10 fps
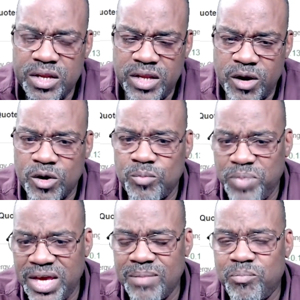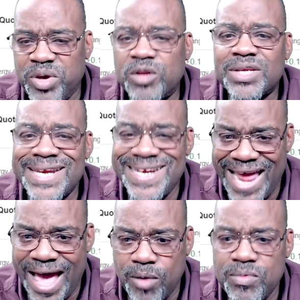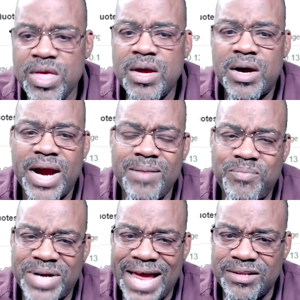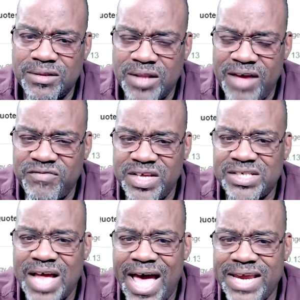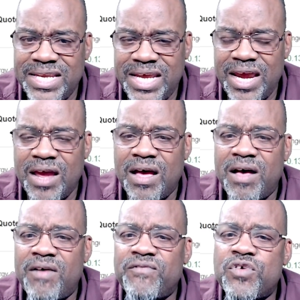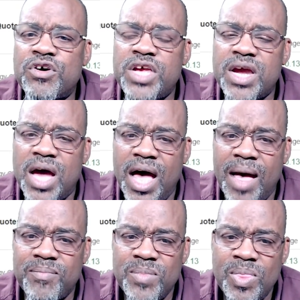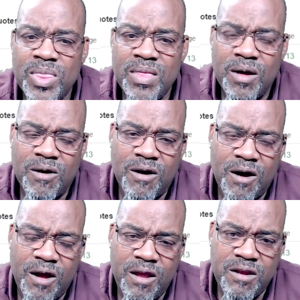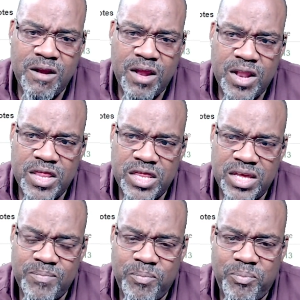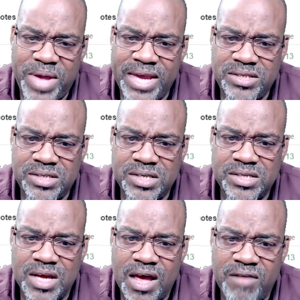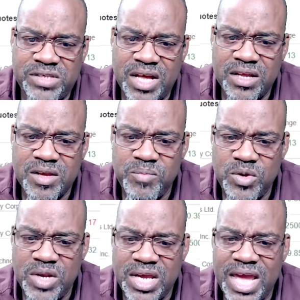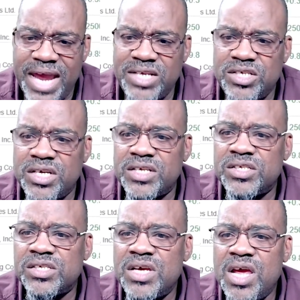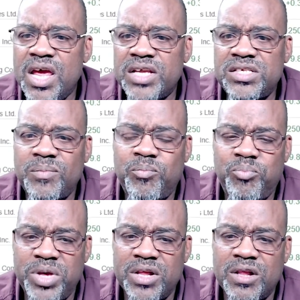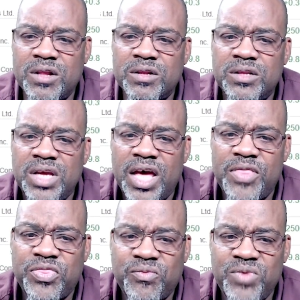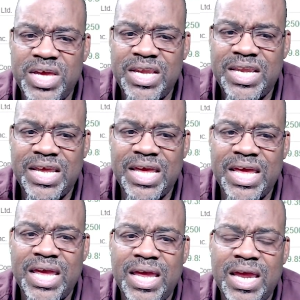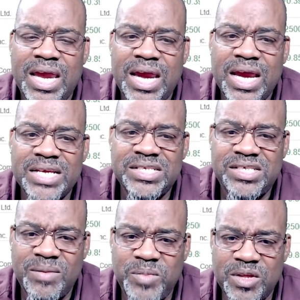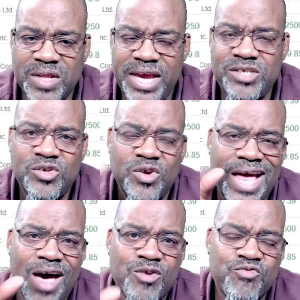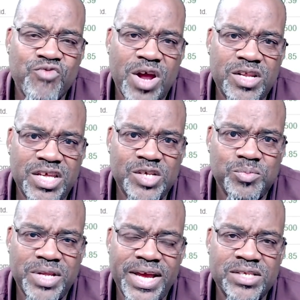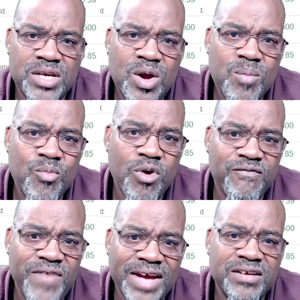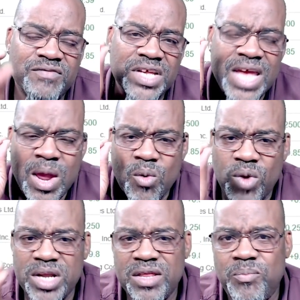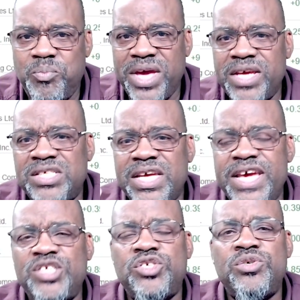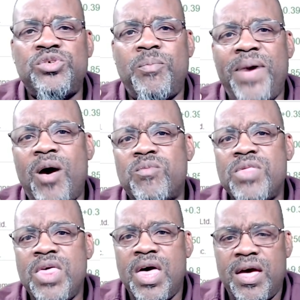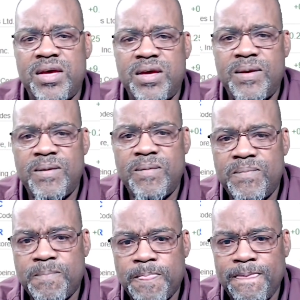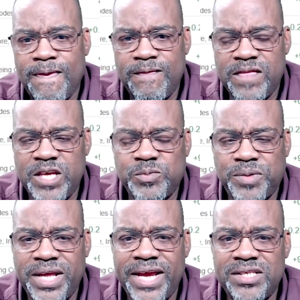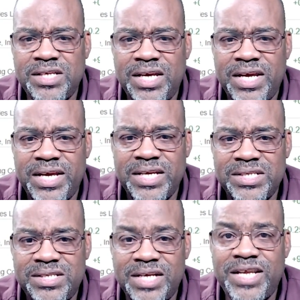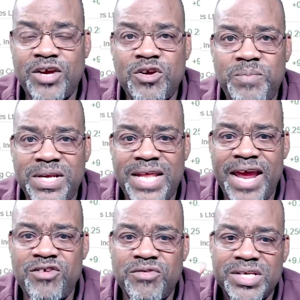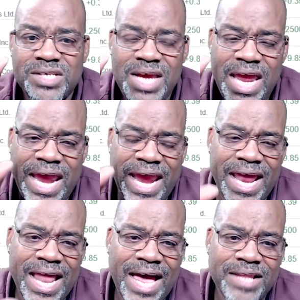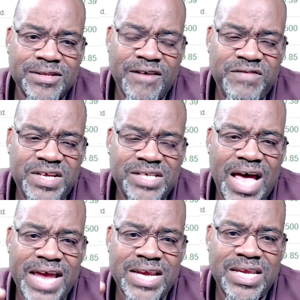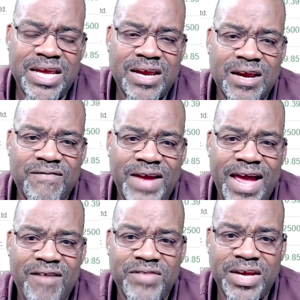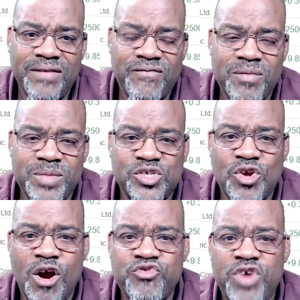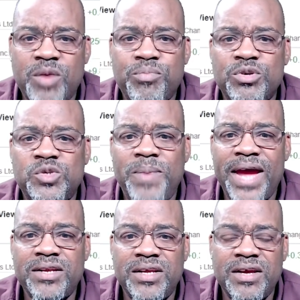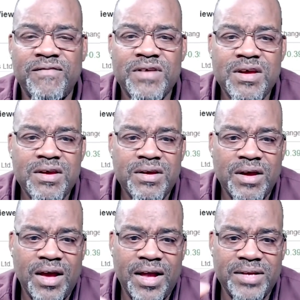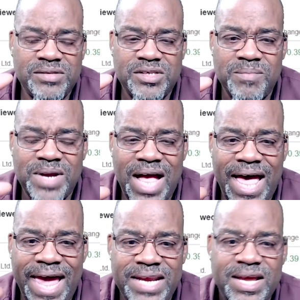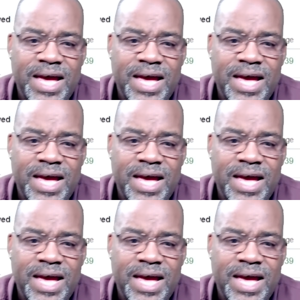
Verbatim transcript: They are being built now. All right. But I love this idea of hooking up on the basis of telecommunications to build a 3D simulation on how to run these plants more effectively. One of the biggest issues about um, these plants is that they could be dangerous. And I love this idea of having, from a Star Trek perspective, uh, some kind